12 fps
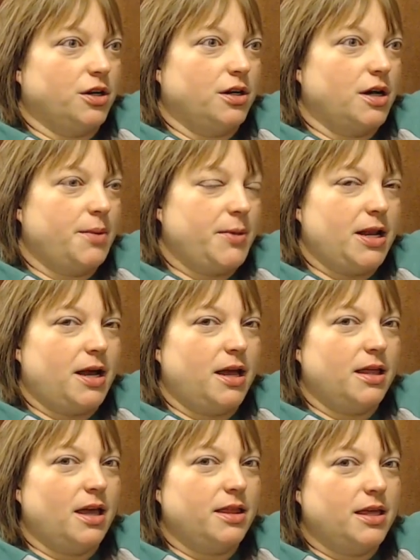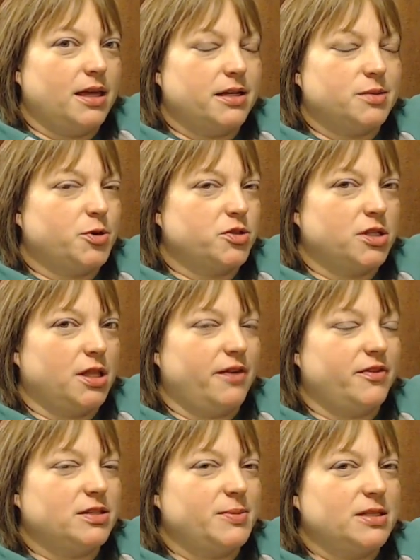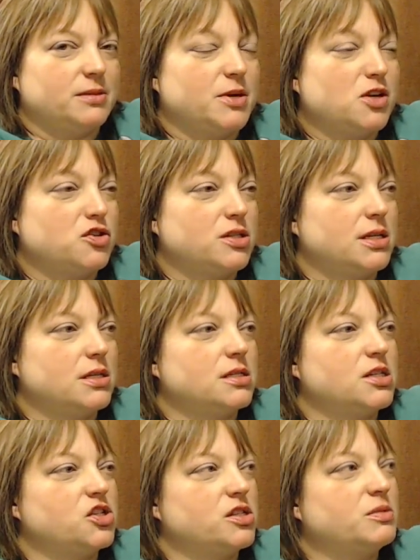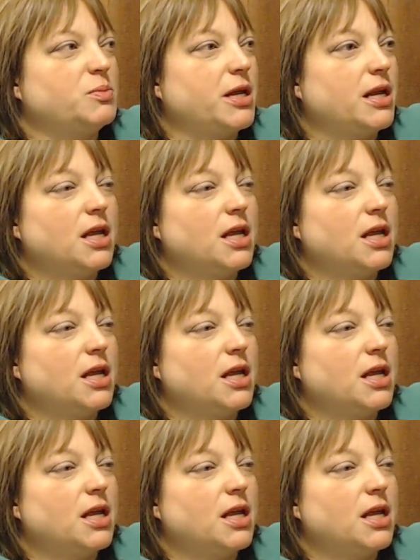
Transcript: I mean, I think in his personal life he's made some interesting decisions, but